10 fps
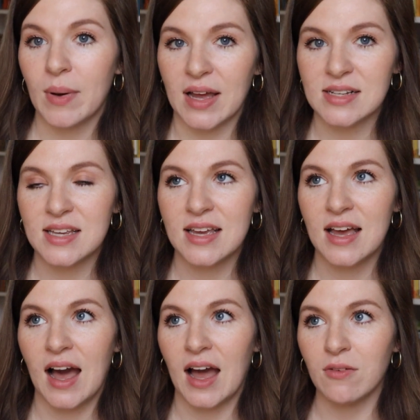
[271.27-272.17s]
but
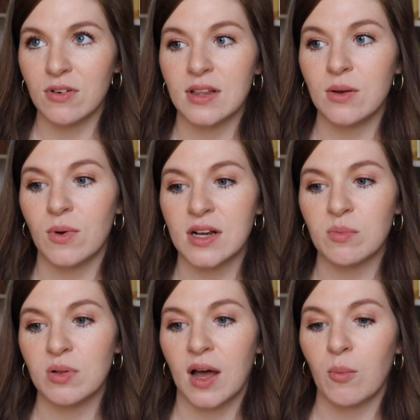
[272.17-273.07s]
I really wanted
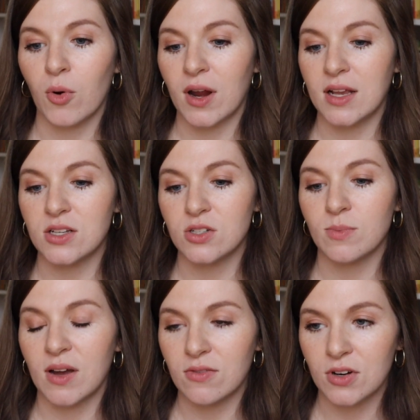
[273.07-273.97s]
to plug more into
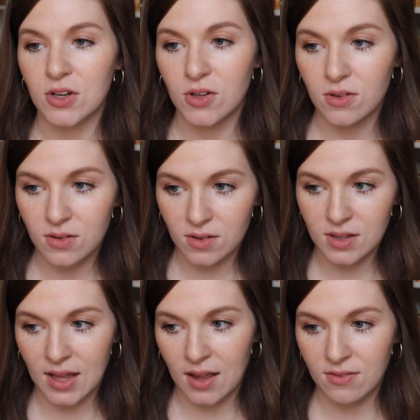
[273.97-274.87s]
my real
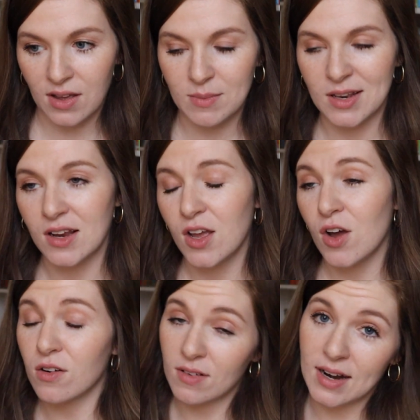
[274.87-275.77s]
life. I mean,
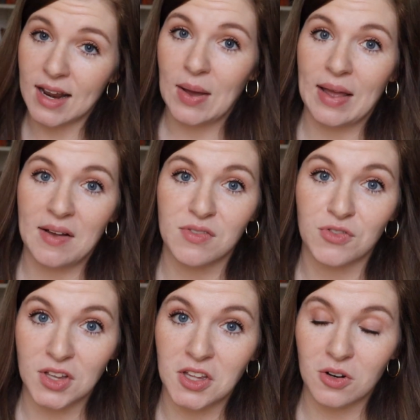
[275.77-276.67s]
right now I have
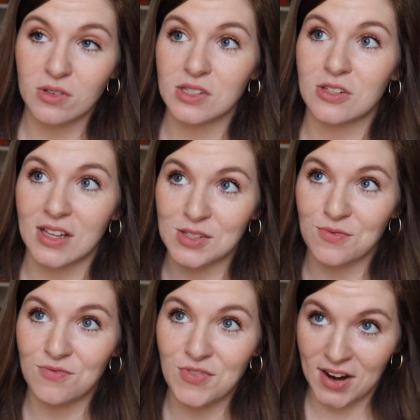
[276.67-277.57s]
3 littles, so that's
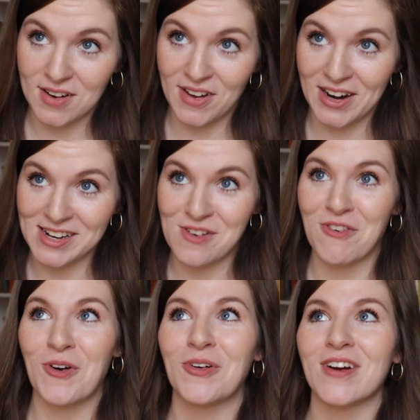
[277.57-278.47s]
very, very
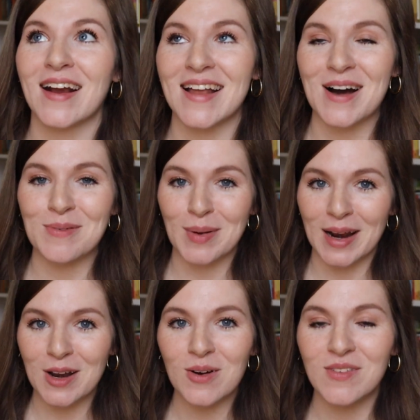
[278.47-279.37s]
difficult right now, but
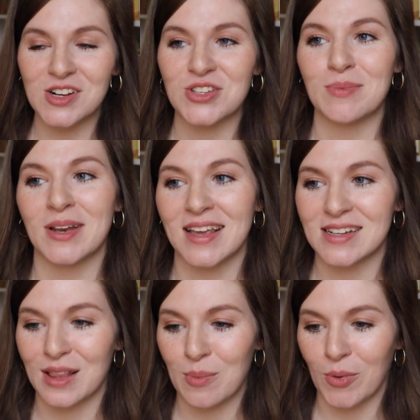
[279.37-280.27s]
I know eventually I'm going to get
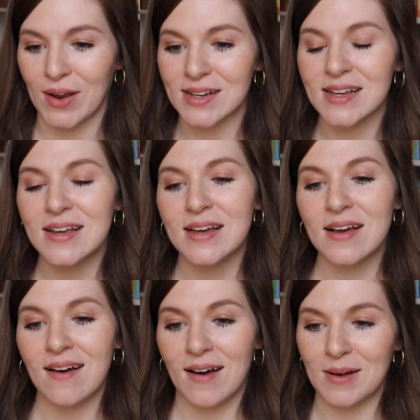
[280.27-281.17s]
to that point.
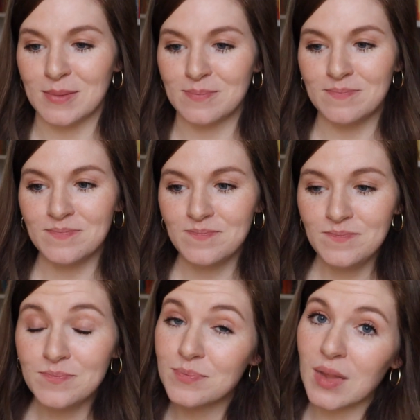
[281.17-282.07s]

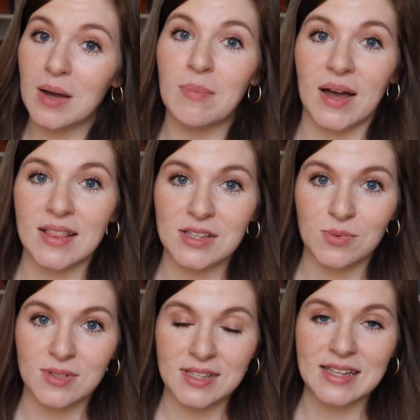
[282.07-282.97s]
But this
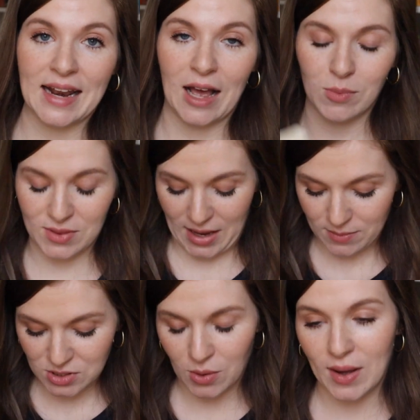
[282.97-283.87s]
kind of helped with
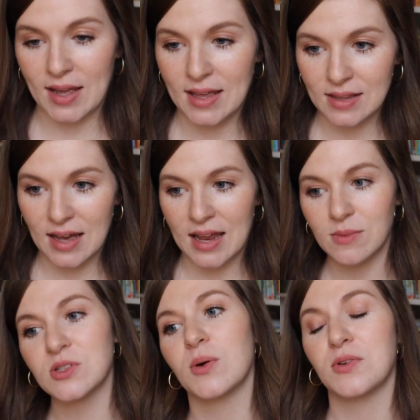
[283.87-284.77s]
that. So I kind of
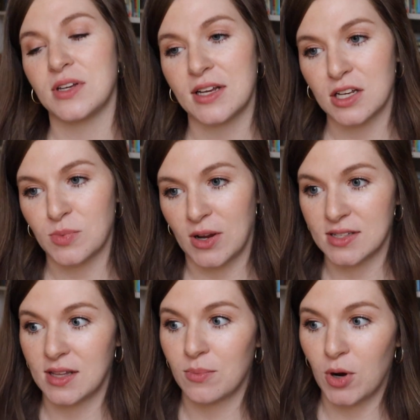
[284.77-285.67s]
was going through a detox
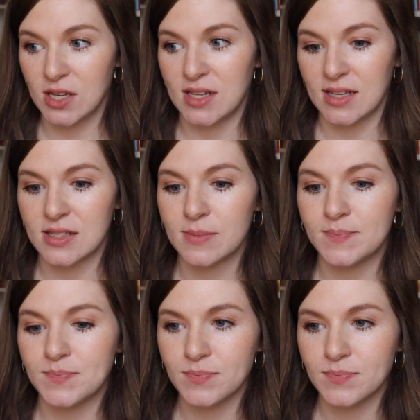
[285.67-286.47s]
process,